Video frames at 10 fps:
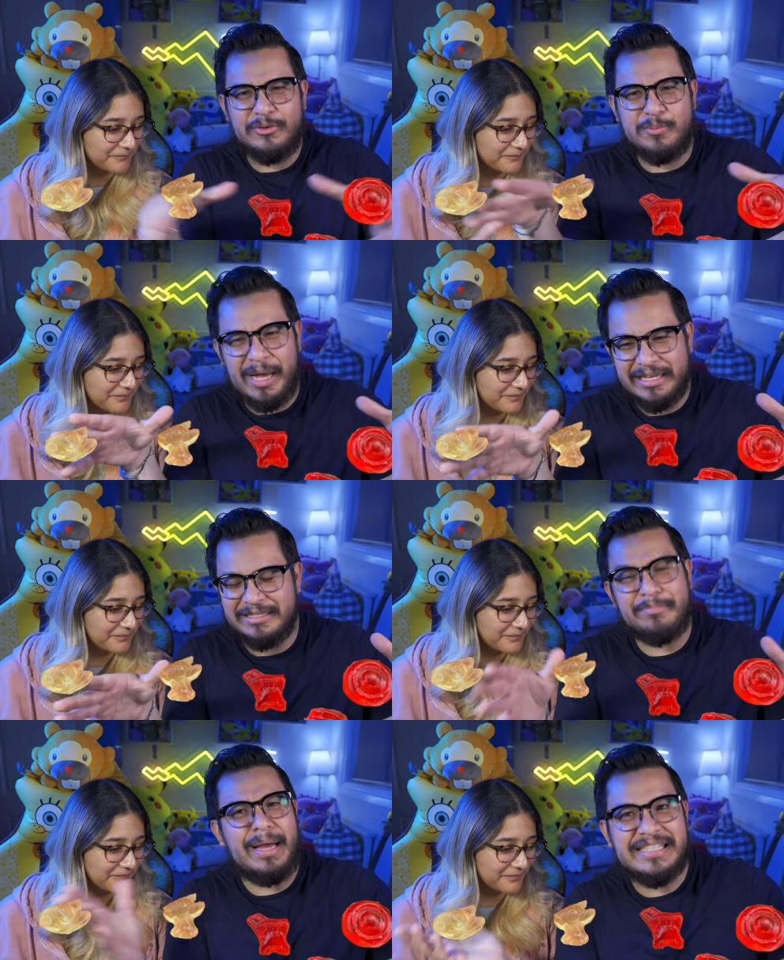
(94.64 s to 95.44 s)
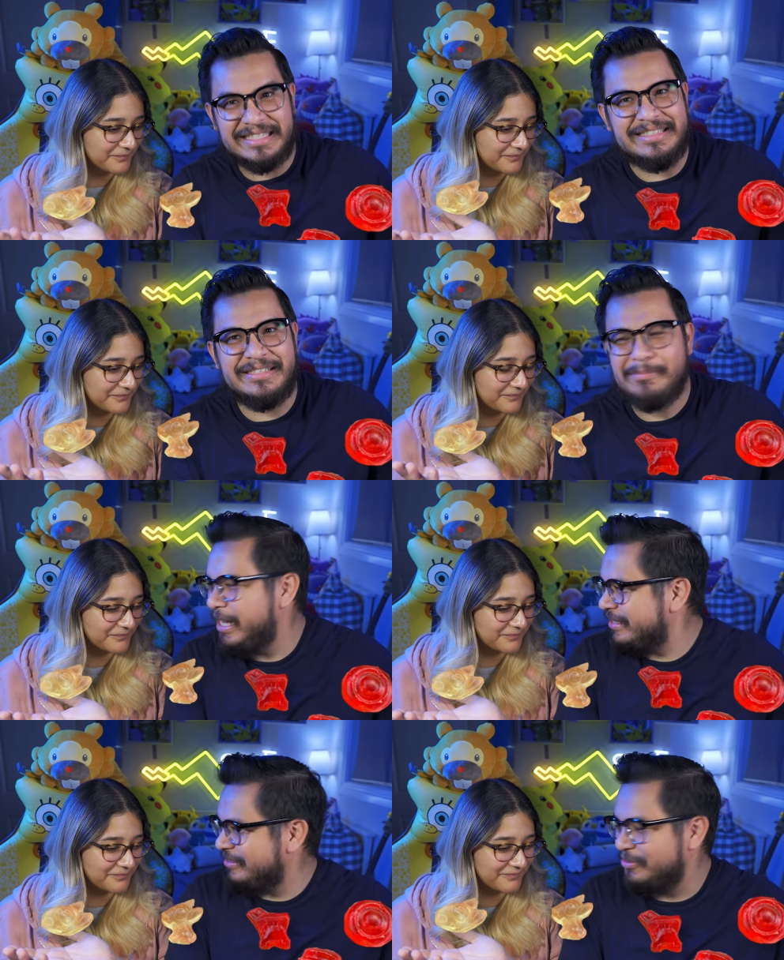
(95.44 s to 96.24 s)
Speaker 1: Those basket baskets,
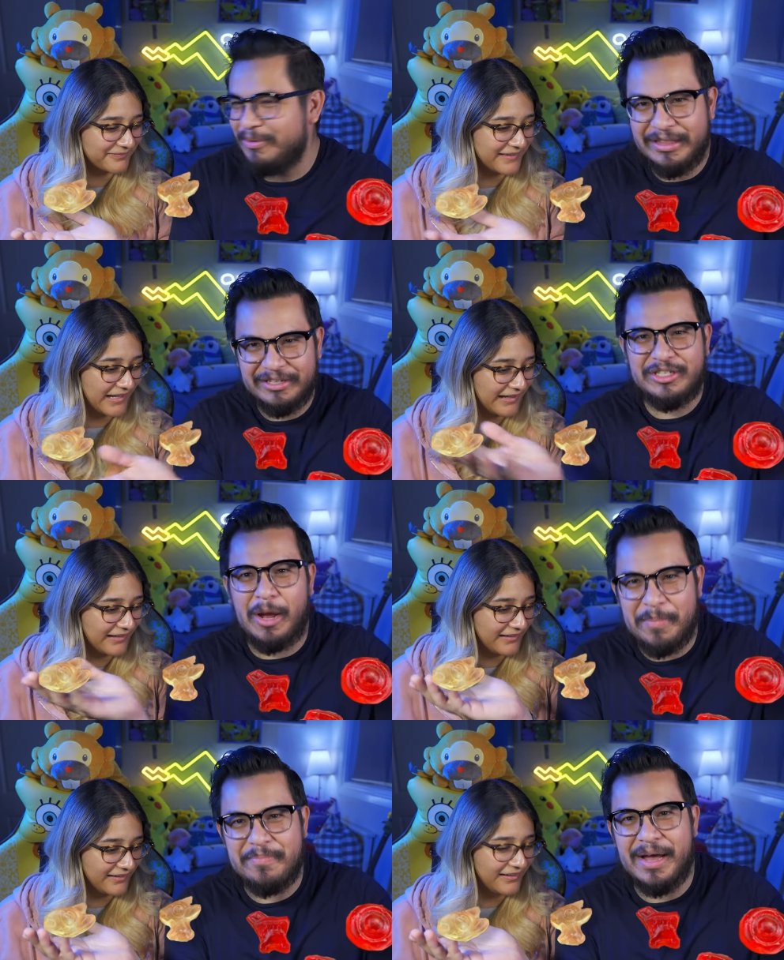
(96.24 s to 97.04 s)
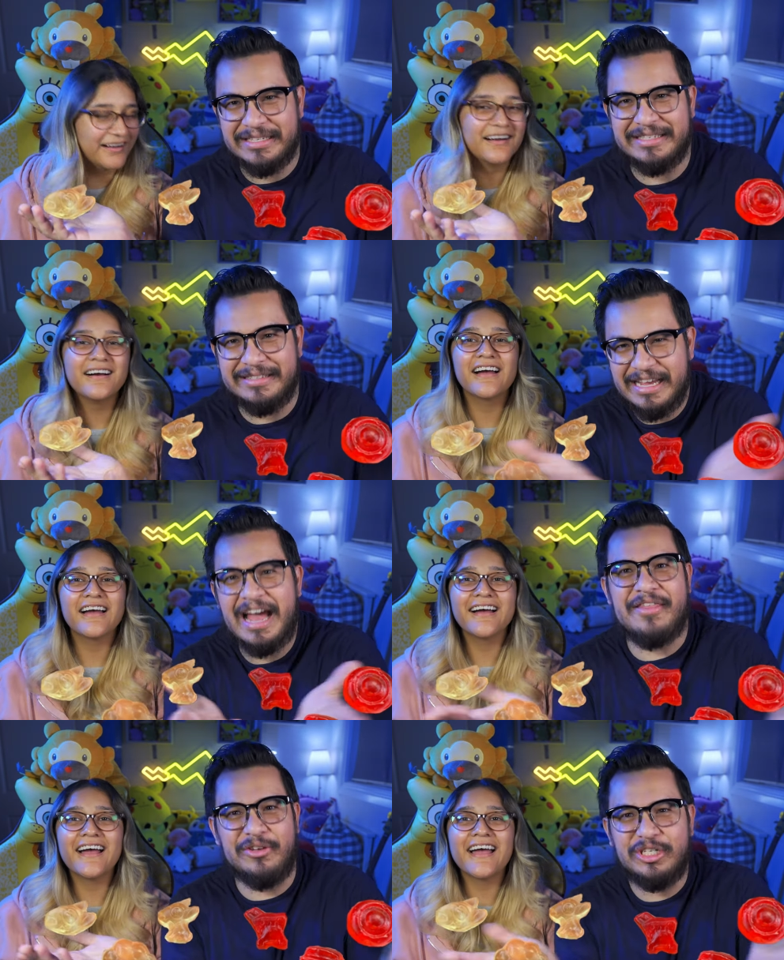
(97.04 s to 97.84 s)
baskets, right? Yeah. The shopping baskets. Yeah,
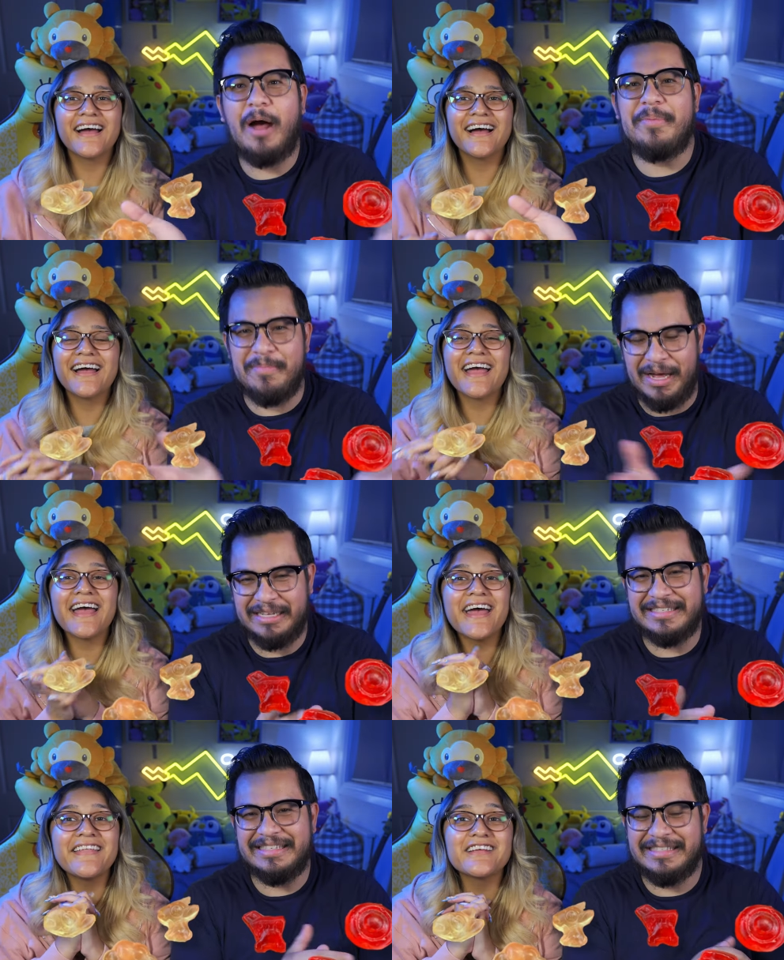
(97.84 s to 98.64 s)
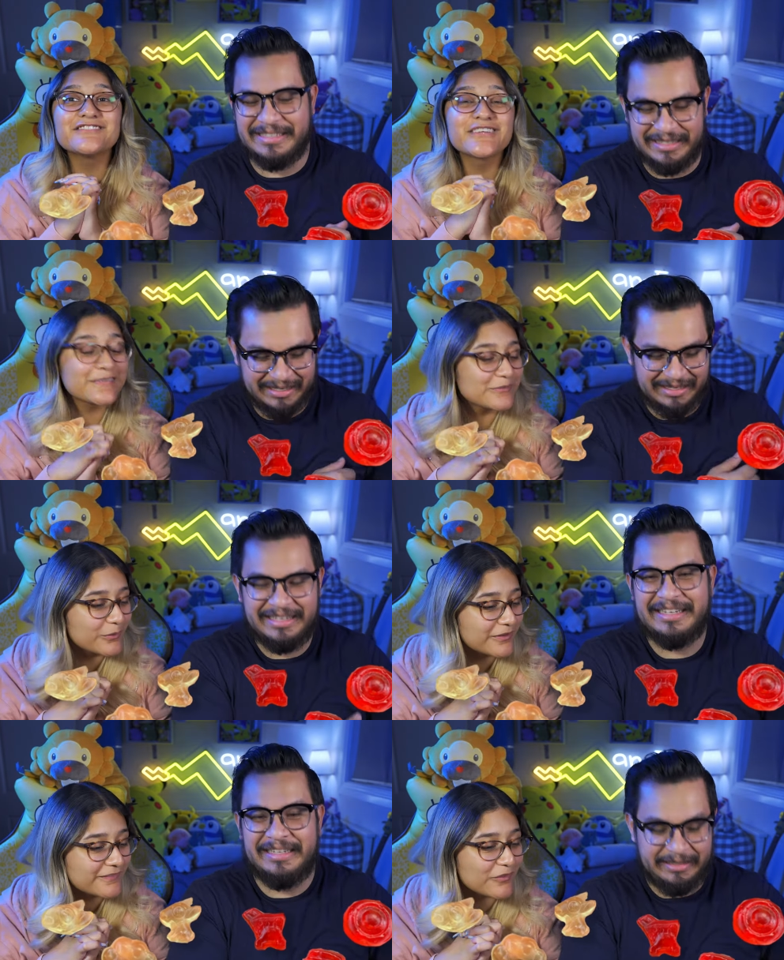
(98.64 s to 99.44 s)
the shopping baskets.
Speaker 2: And I just
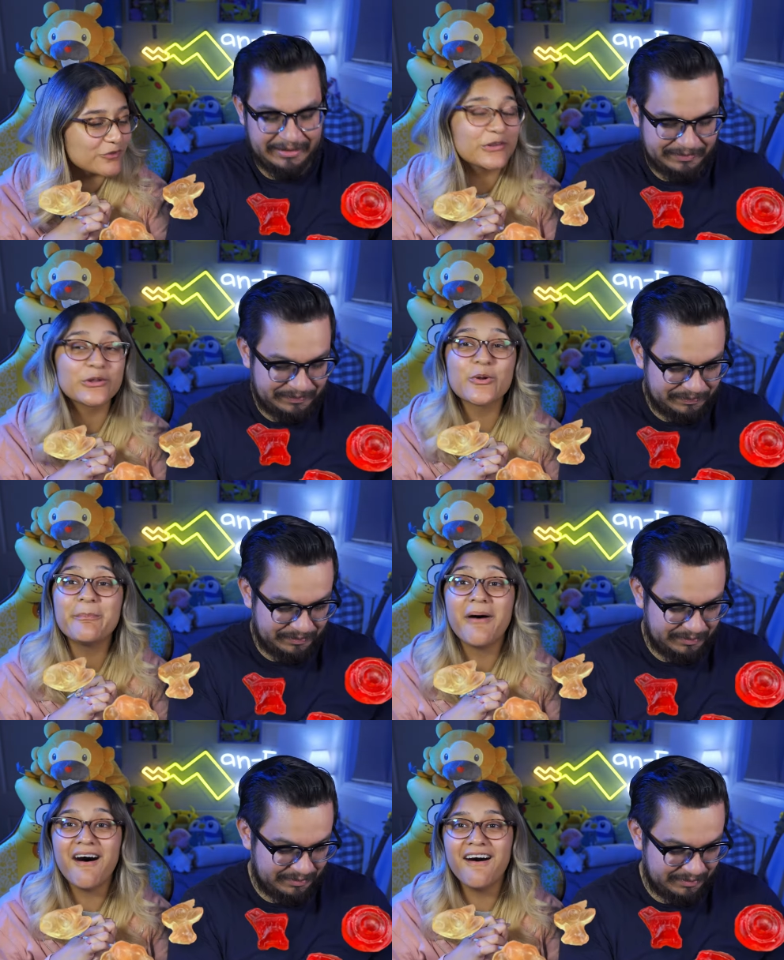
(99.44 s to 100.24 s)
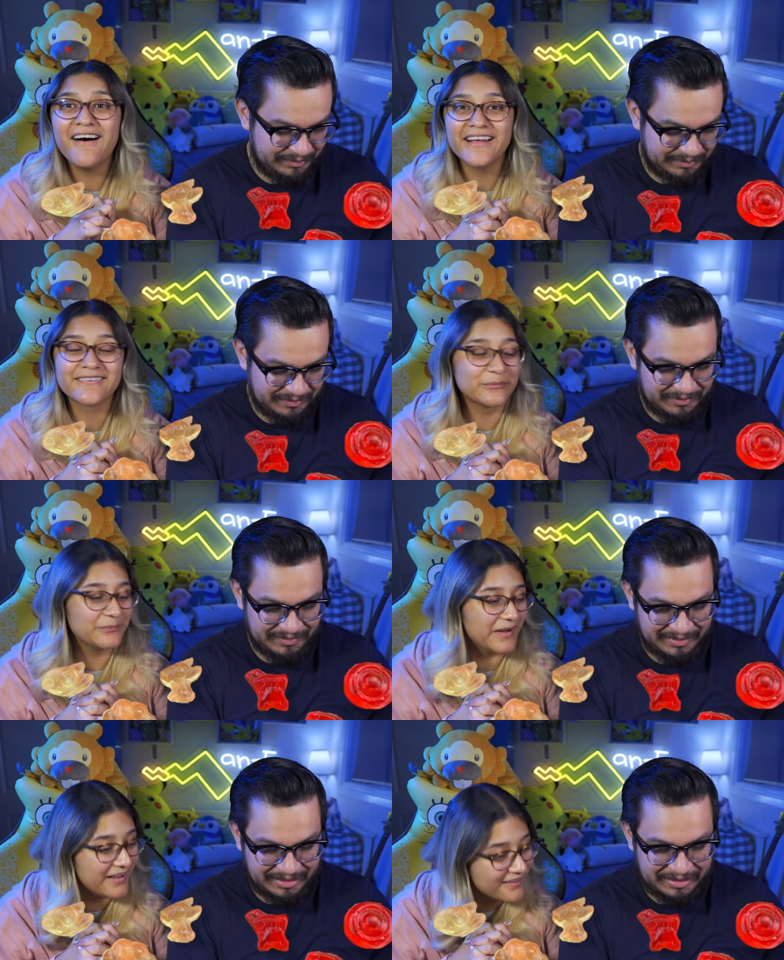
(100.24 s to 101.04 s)
noticed that there's a little paw as
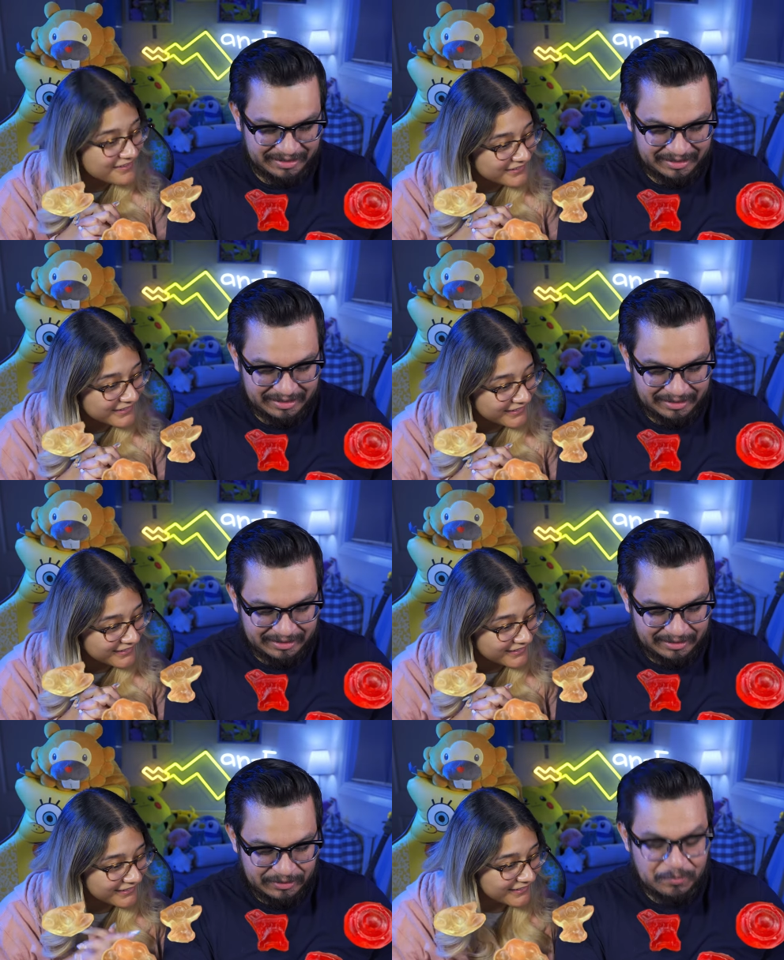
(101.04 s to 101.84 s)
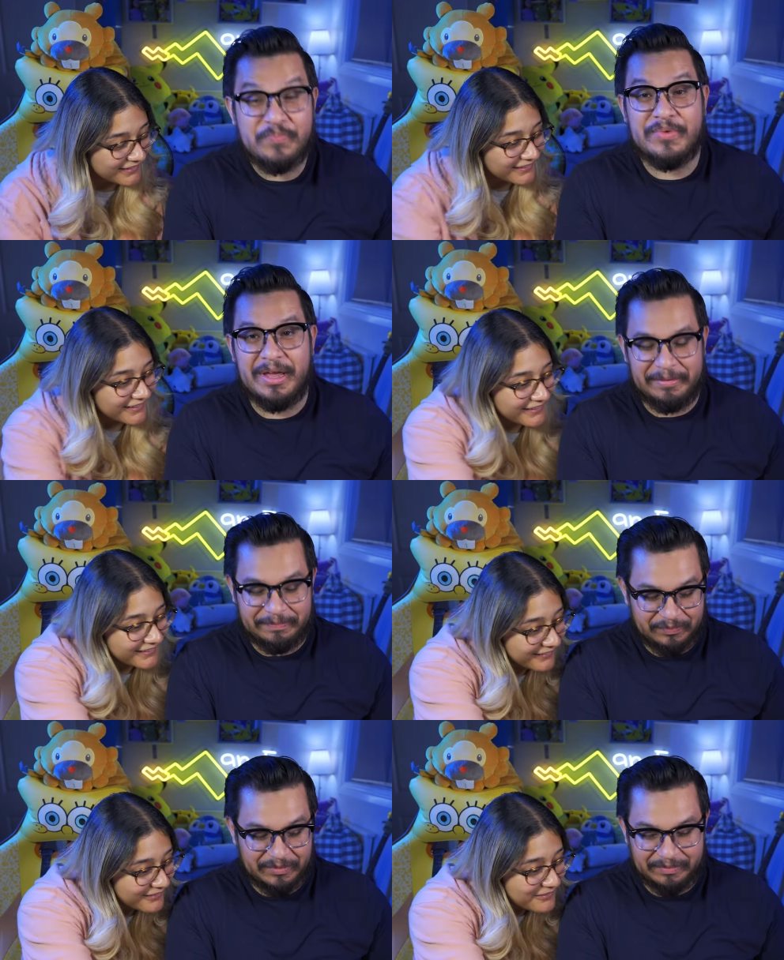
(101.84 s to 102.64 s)
well. Yeah.
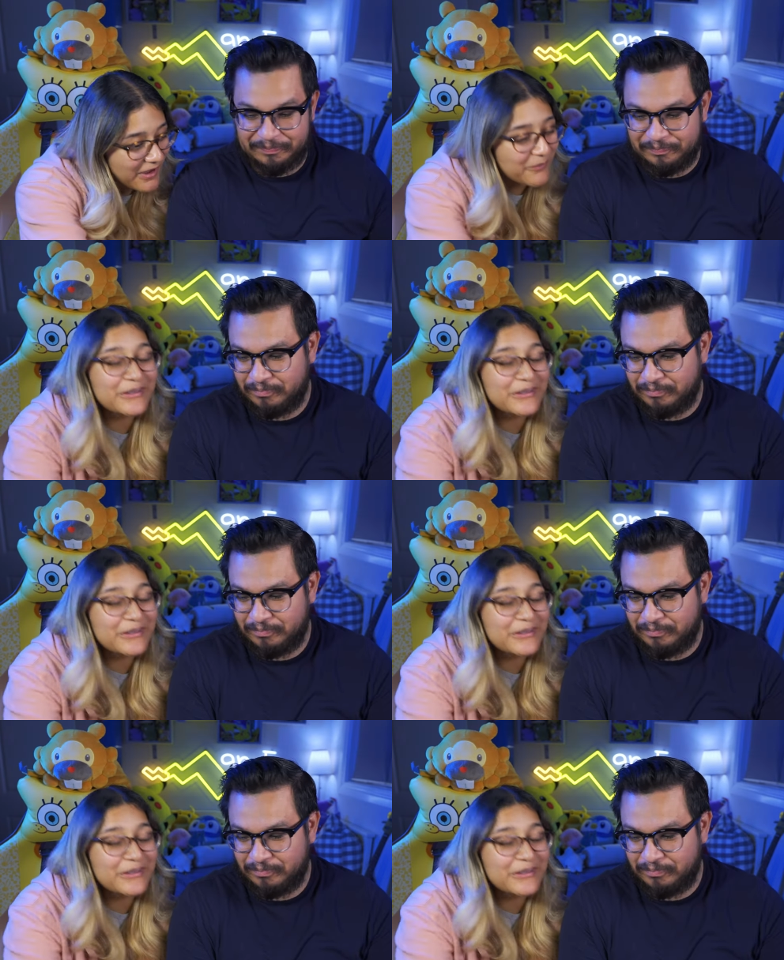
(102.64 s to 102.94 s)
Oh, how